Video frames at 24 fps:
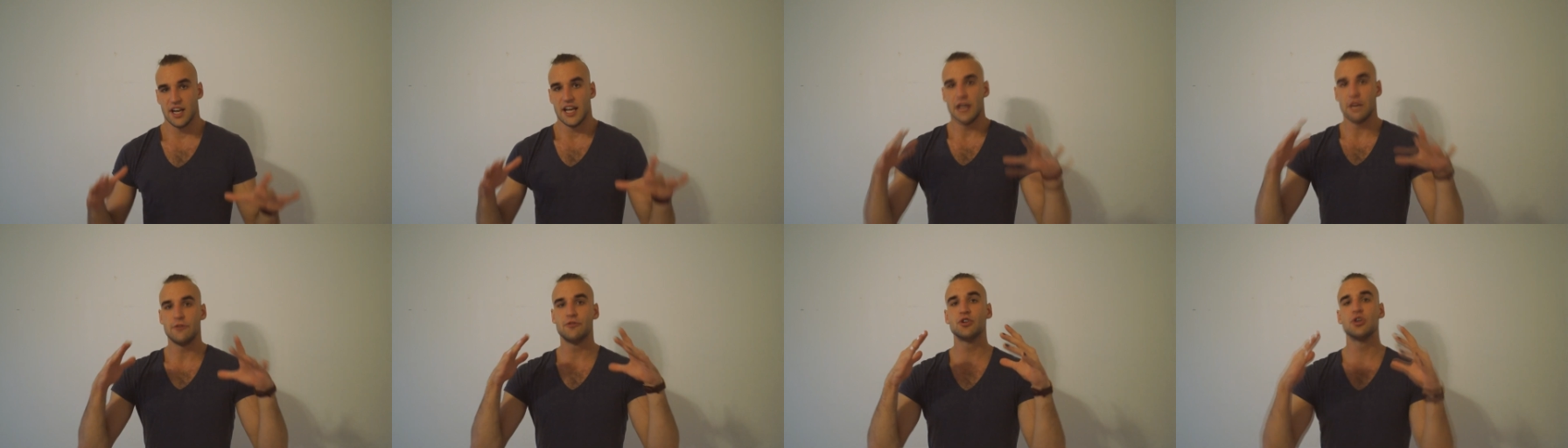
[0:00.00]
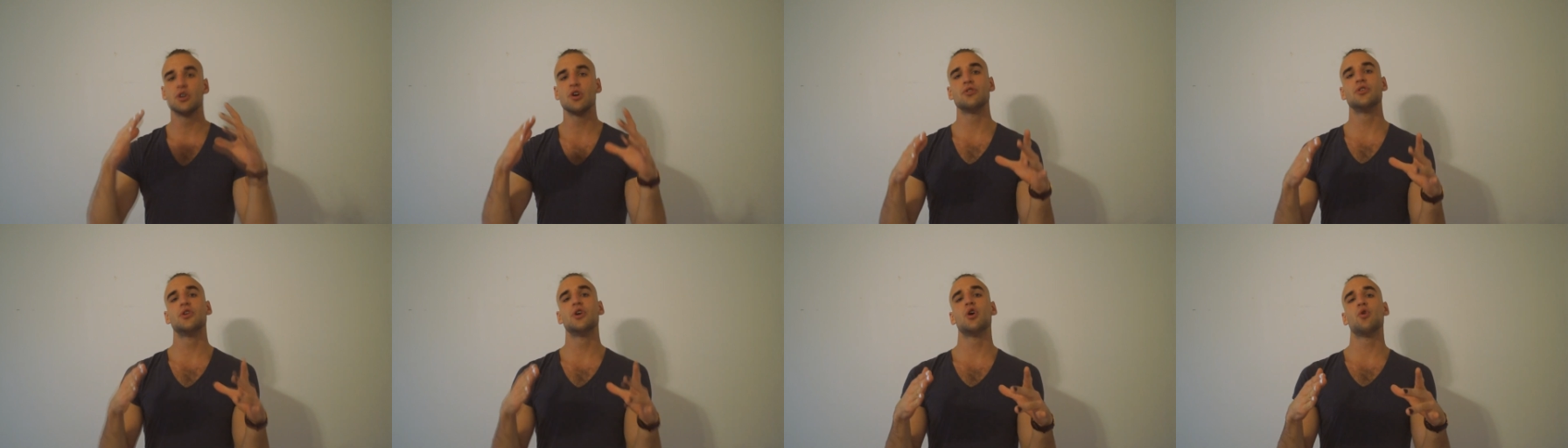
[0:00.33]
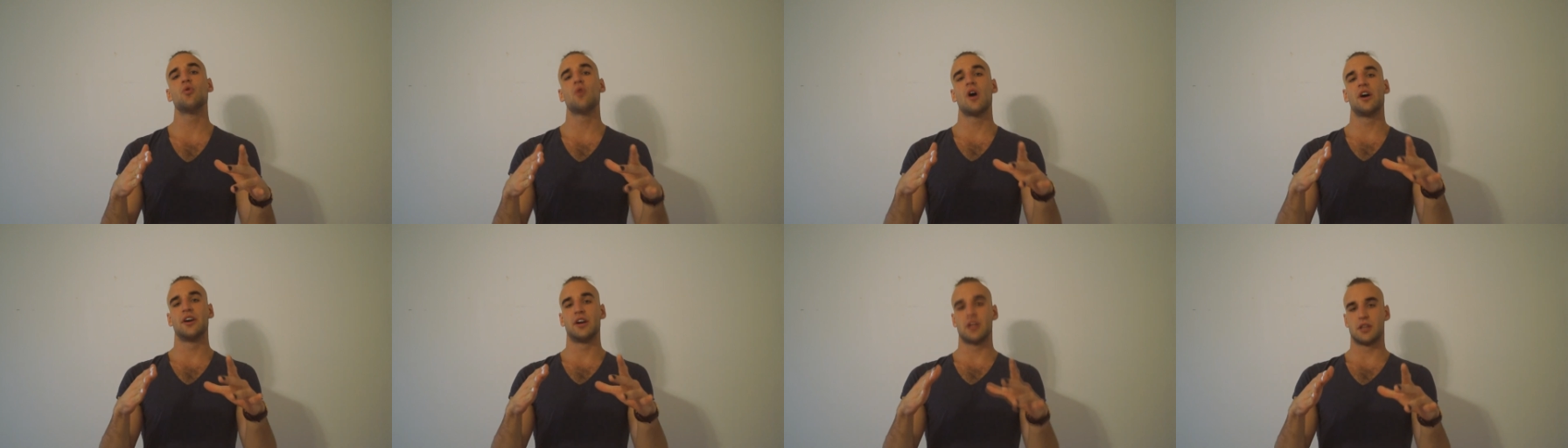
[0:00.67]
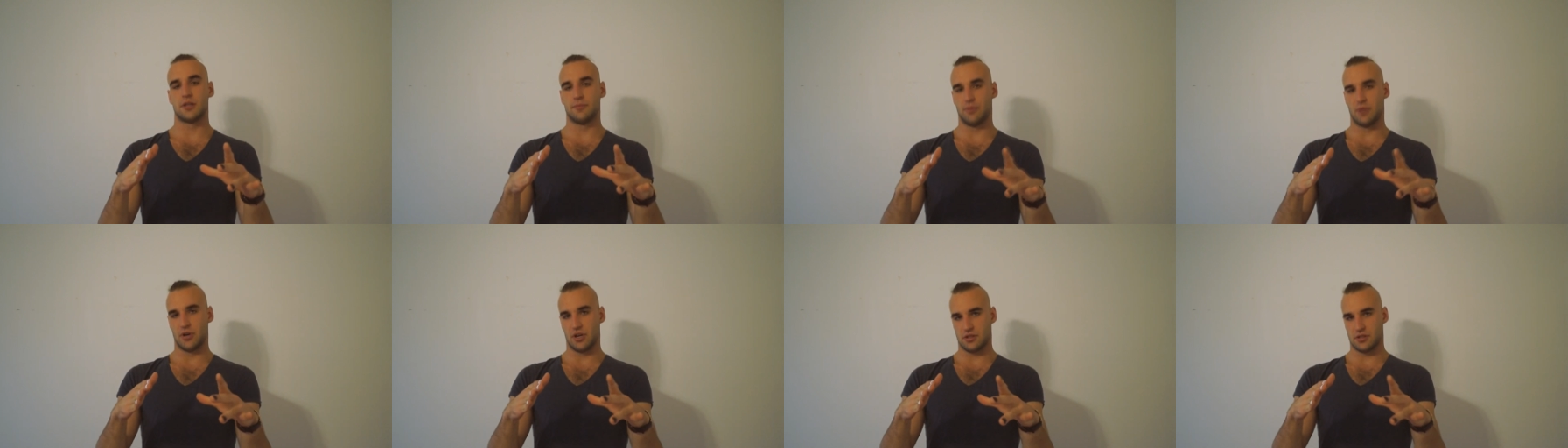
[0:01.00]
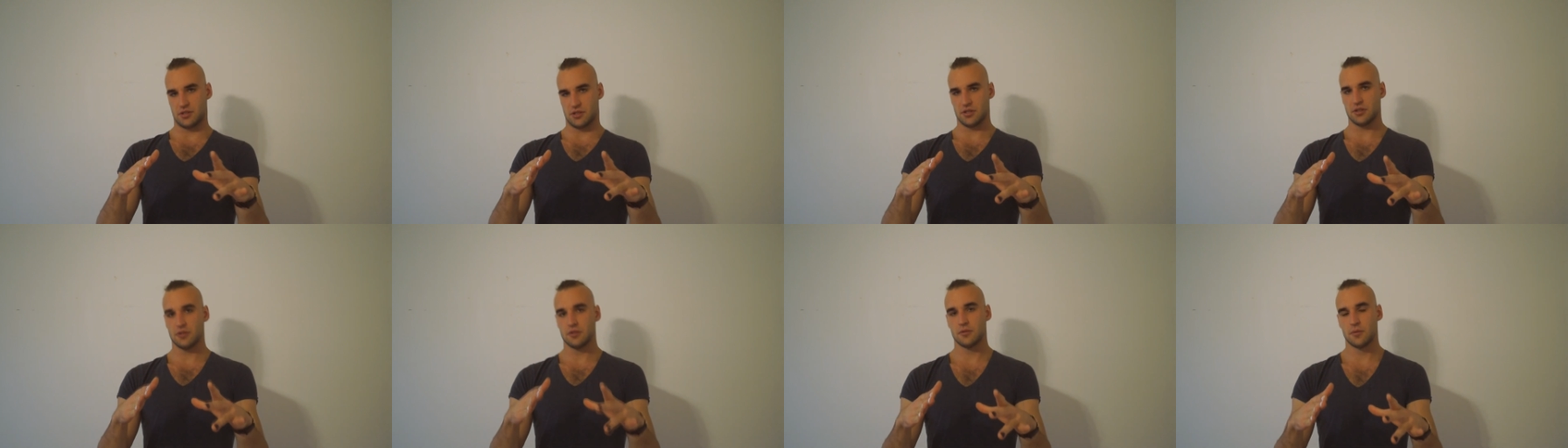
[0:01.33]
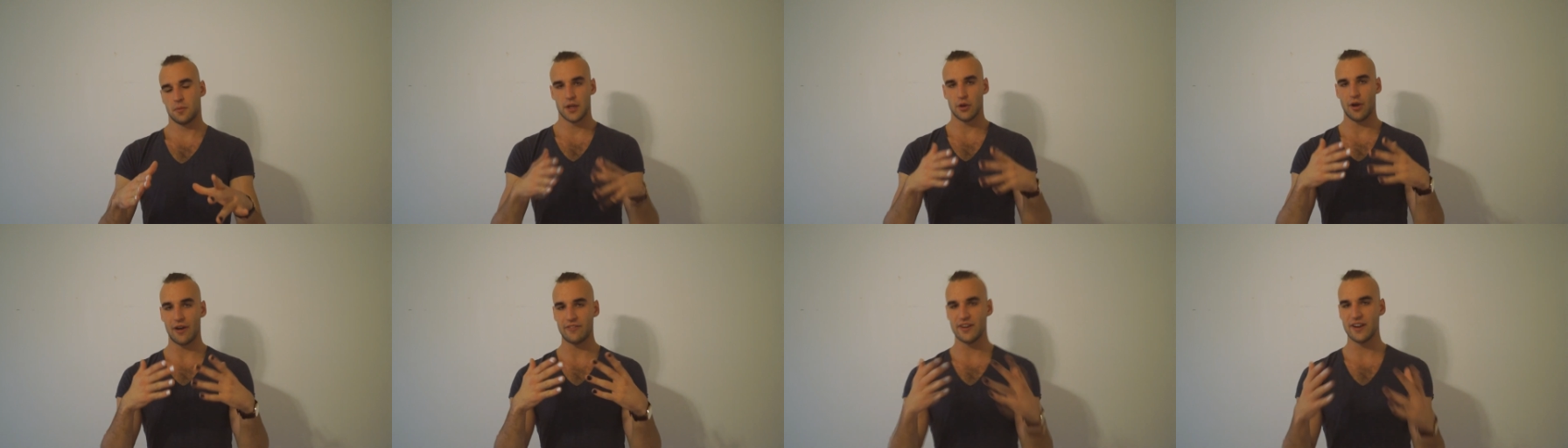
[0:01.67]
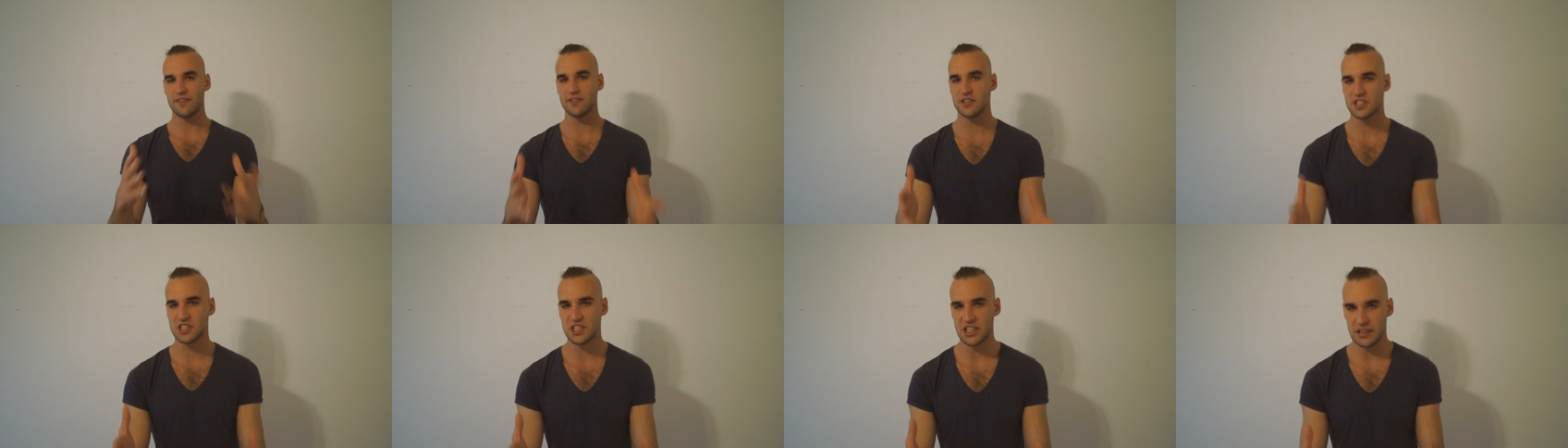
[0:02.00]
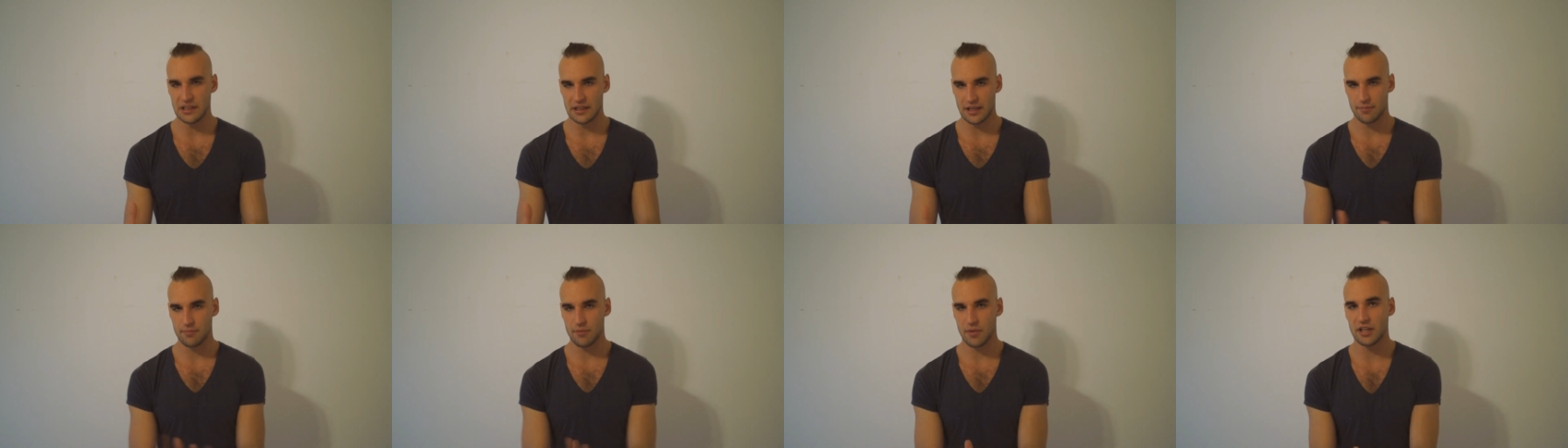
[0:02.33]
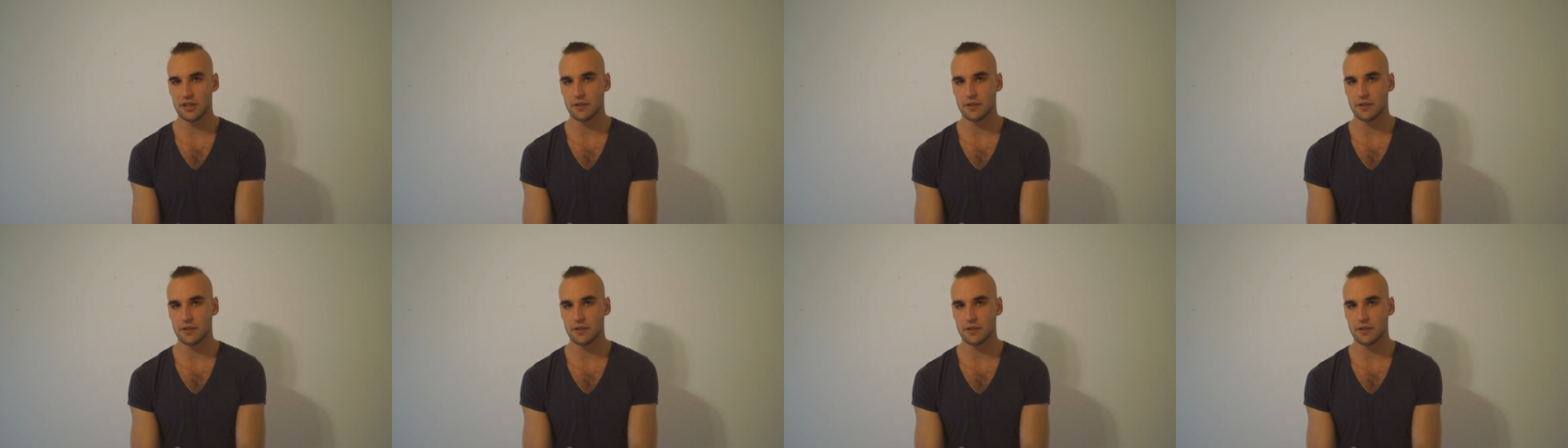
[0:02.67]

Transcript: If you don't know another person, you have never seen them,